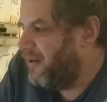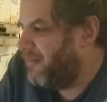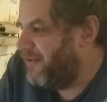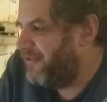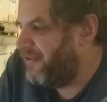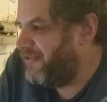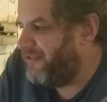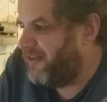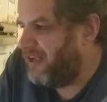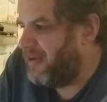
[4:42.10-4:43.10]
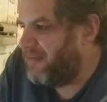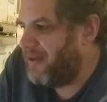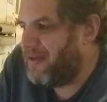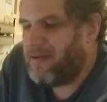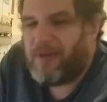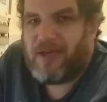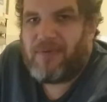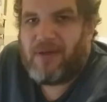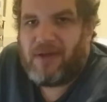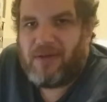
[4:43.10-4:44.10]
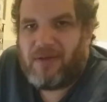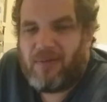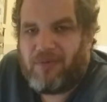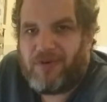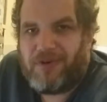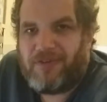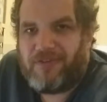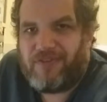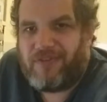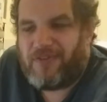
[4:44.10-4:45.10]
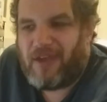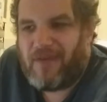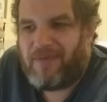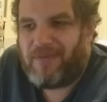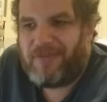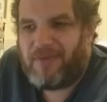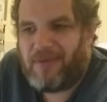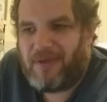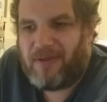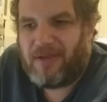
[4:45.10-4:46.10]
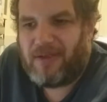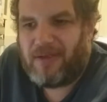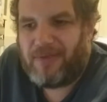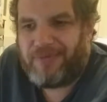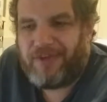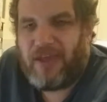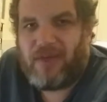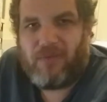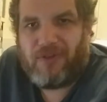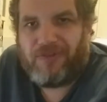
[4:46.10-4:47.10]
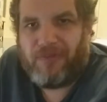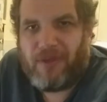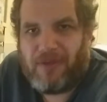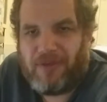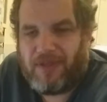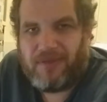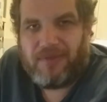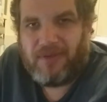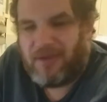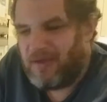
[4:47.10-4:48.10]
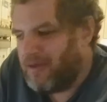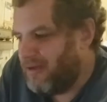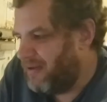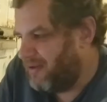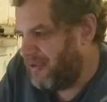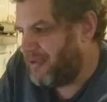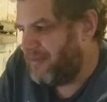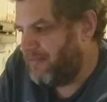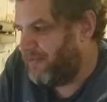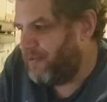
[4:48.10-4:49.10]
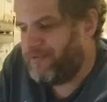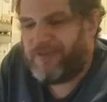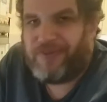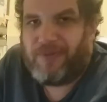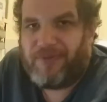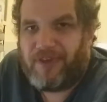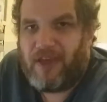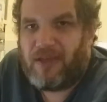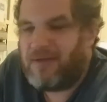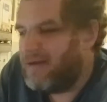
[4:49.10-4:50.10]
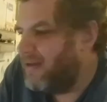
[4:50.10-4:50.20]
mostly just to keep that in the background, and I'll probably just have it something like a scan once a month thing, like a full system scan.